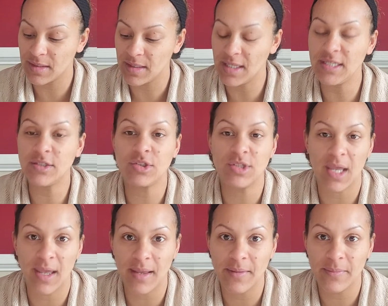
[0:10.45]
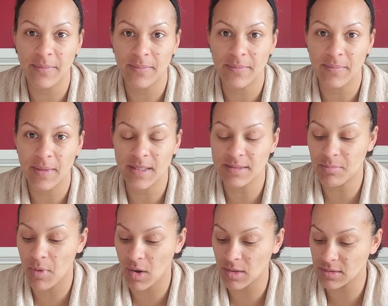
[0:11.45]
each day is
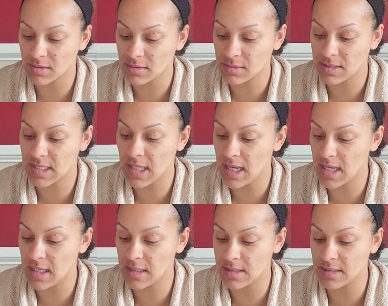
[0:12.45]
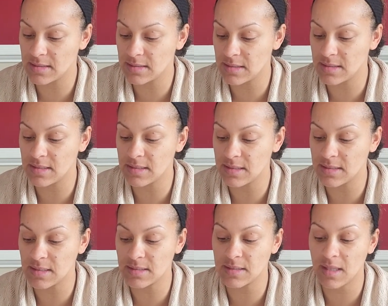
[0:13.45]
marked. Today is the
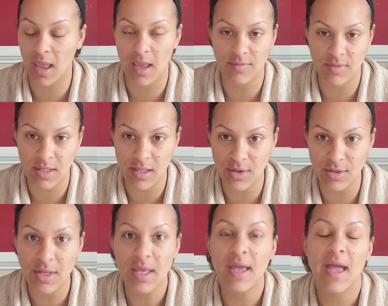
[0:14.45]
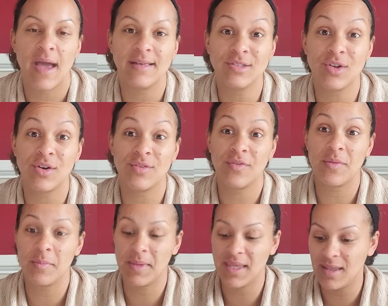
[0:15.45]
66th day of the year. I started from
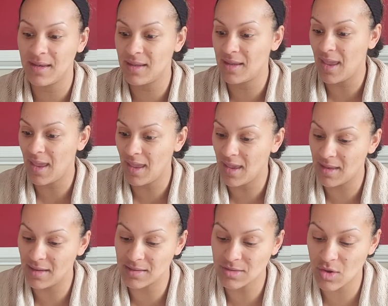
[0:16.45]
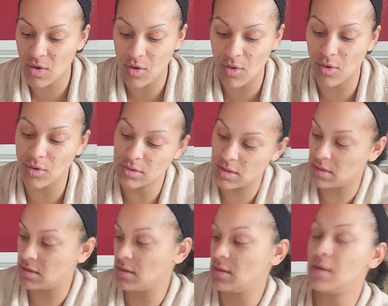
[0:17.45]
the beginning, and it's called,
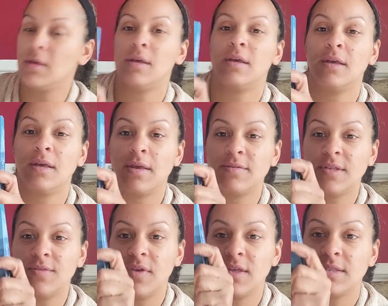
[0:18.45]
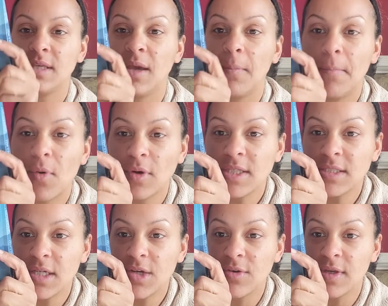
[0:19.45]
see if you can see it, Morning
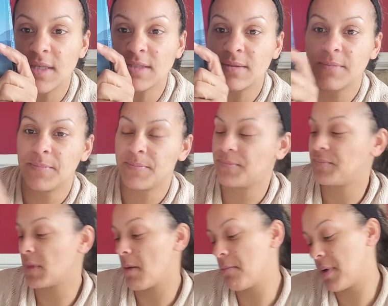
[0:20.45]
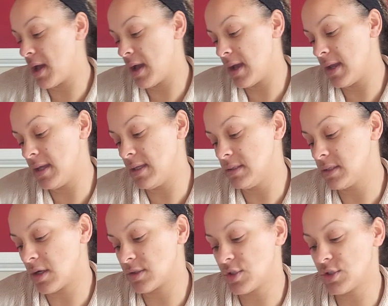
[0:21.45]
Decrees by
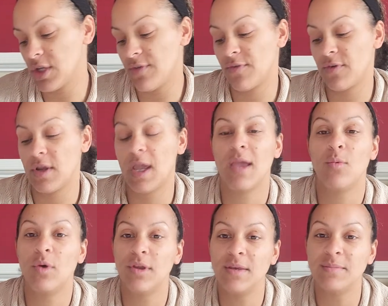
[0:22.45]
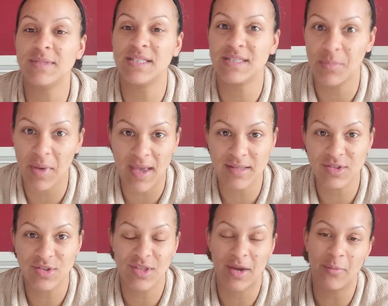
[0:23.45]
Dr. Jeffrey A. Williams. It's a
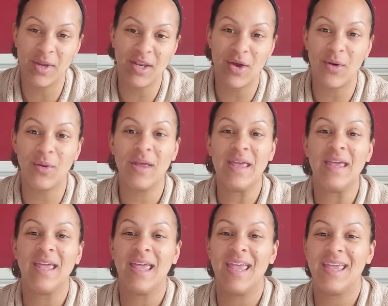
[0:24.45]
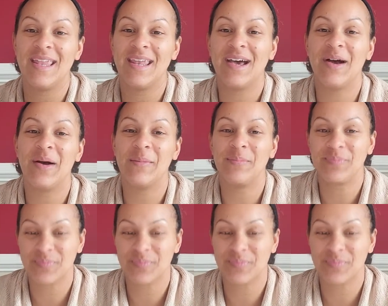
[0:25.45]
pastor that we know, and uh,